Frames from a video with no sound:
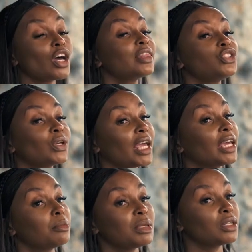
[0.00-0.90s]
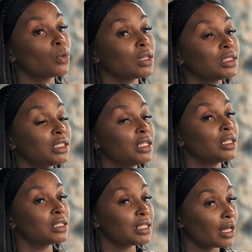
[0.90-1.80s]
Not that you can't get amazing quality
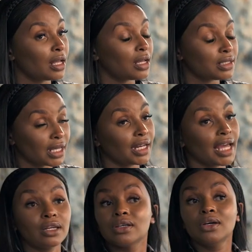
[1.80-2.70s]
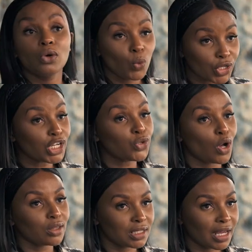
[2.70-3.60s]
in secondhand, which I do
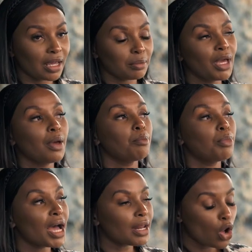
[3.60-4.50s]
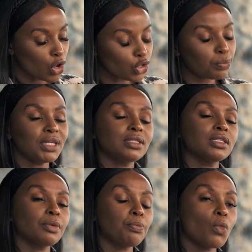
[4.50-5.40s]
all the time, but all your
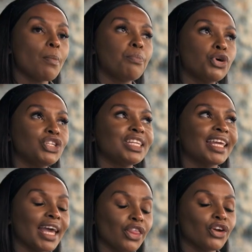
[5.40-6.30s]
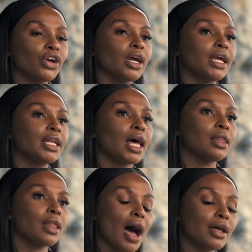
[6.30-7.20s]
pieces are put together in a
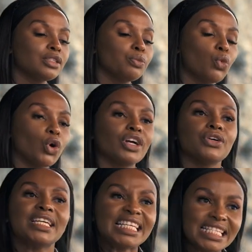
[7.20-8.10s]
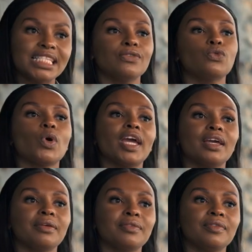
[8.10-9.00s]
lot more cohesive
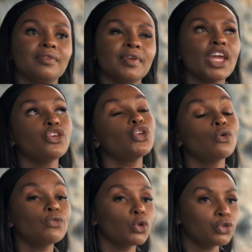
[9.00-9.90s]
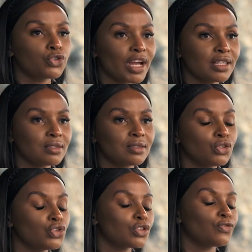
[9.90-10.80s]
way, and you don't follow trends.
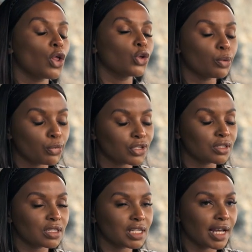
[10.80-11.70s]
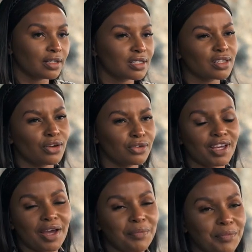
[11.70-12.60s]
You just follow your personal style, so
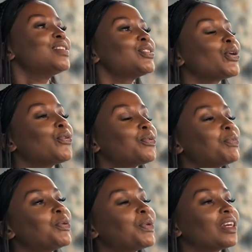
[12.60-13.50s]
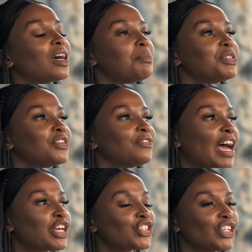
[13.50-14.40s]
yeah. So for me, when it comes to
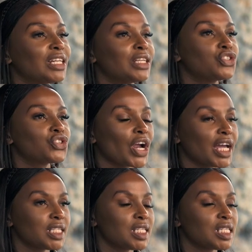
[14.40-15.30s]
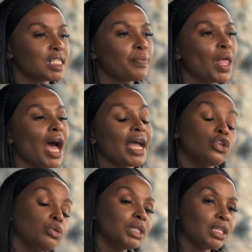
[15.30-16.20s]
fashion and trends, I
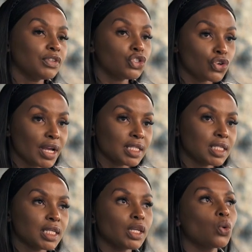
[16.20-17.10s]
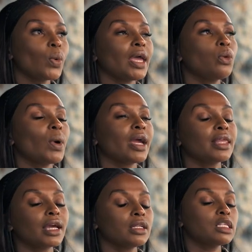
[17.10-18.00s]
do believe in trends in a way where
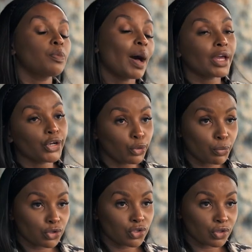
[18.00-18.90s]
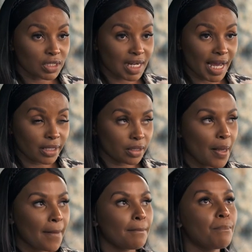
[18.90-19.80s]
they can inspire your personal style,
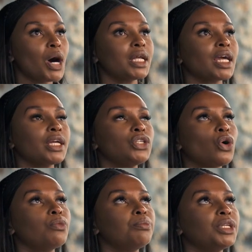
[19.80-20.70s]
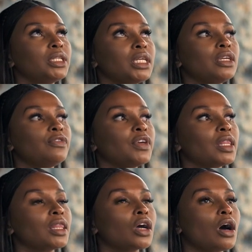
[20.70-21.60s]
but I don't believe
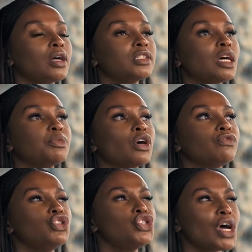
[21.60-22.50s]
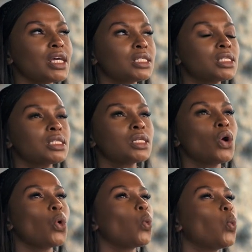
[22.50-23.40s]
in the concept of just
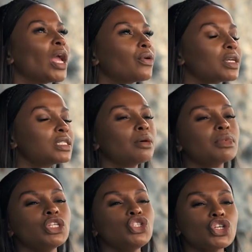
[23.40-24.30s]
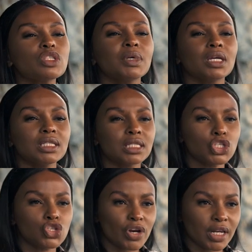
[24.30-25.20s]
wearing something just because
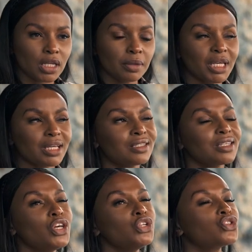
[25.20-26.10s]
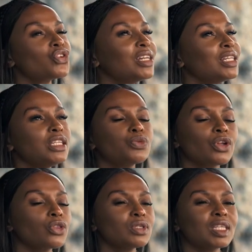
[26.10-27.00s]
it's trendy, because trendy is
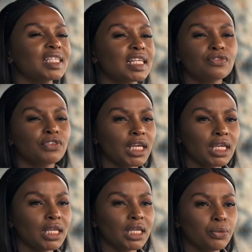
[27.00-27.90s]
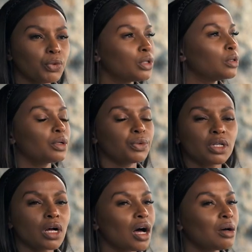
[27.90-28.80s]
one of those things that's flaky. It will
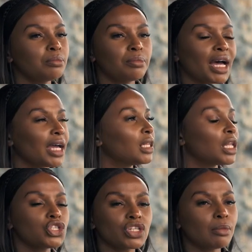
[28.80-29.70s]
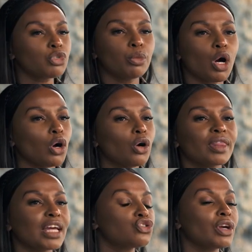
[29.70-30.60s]
come by lunchtime tomorrow,
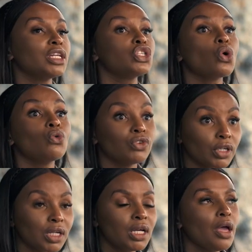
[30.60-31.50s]
that trend is over.